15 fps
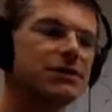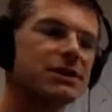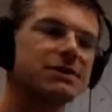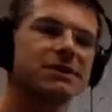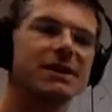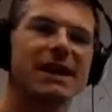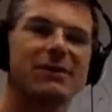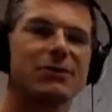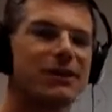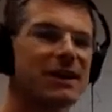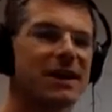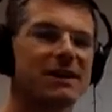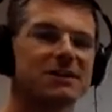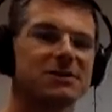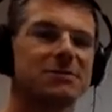Just like with a
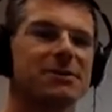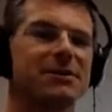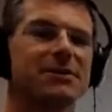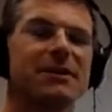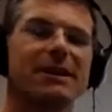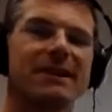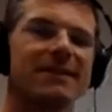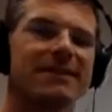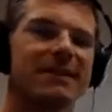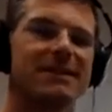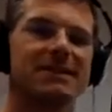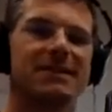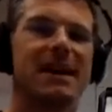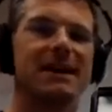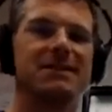customer that
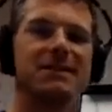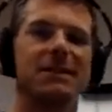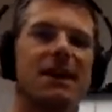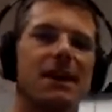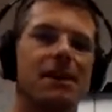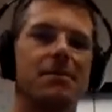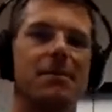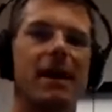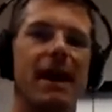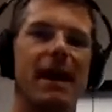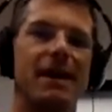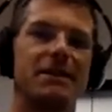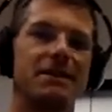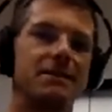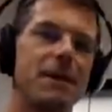decides to come
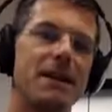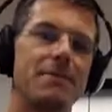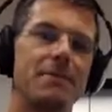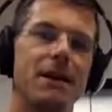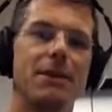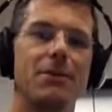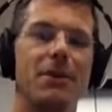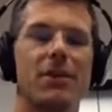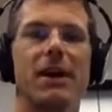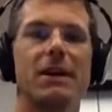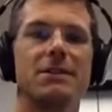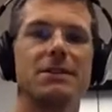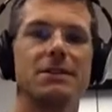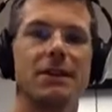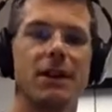and spend money with
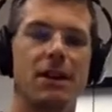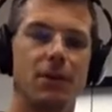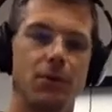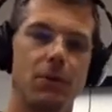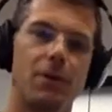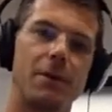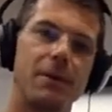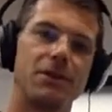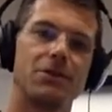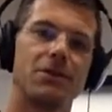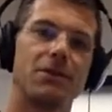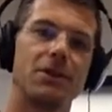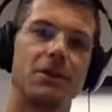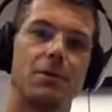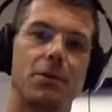us, we want to make
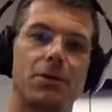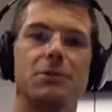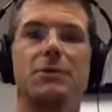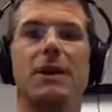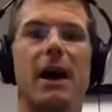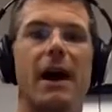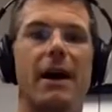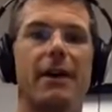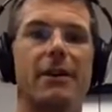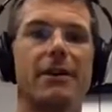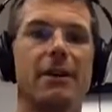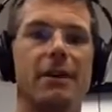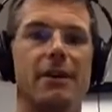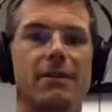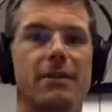sure that the person we
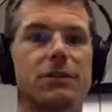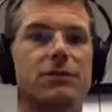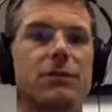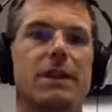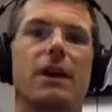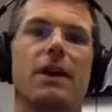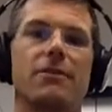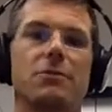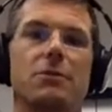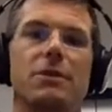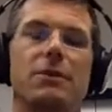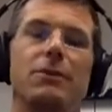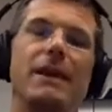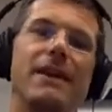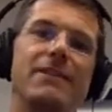hire feels really comfortable
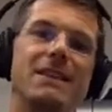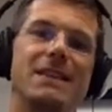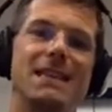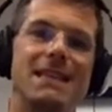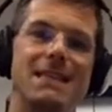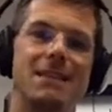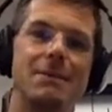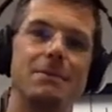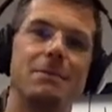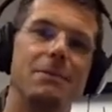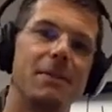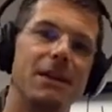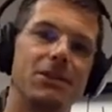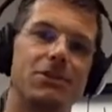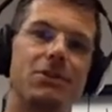that we have a system
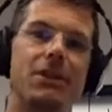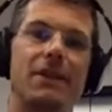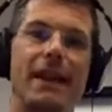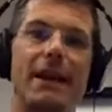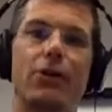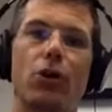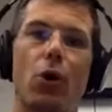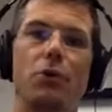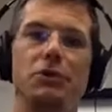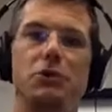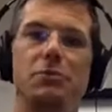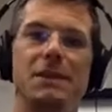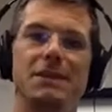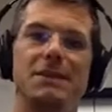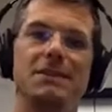to make sure that they are going
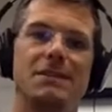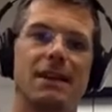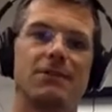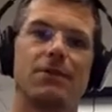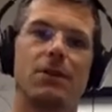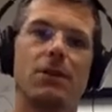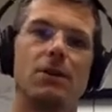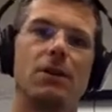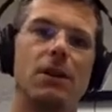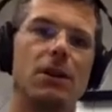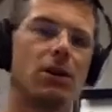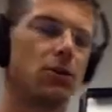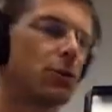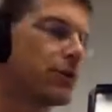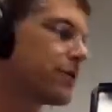to be successful
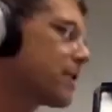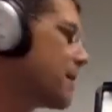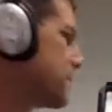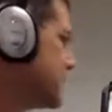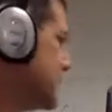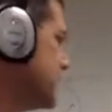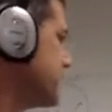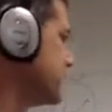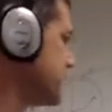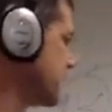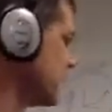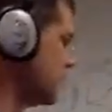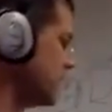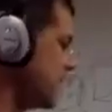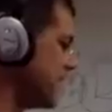with our company.
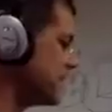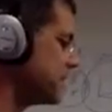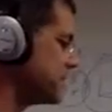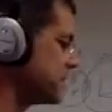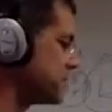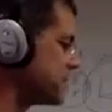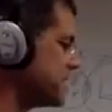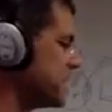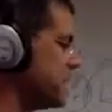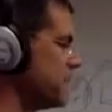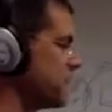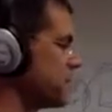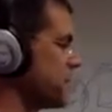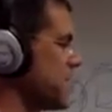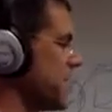And there's
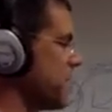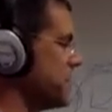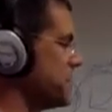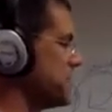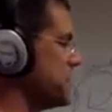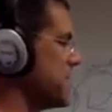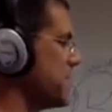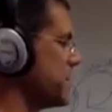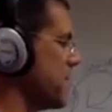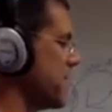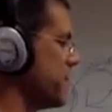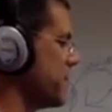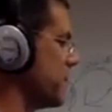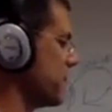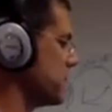three areas there that
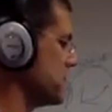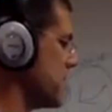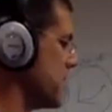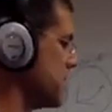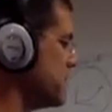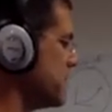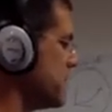I focus on.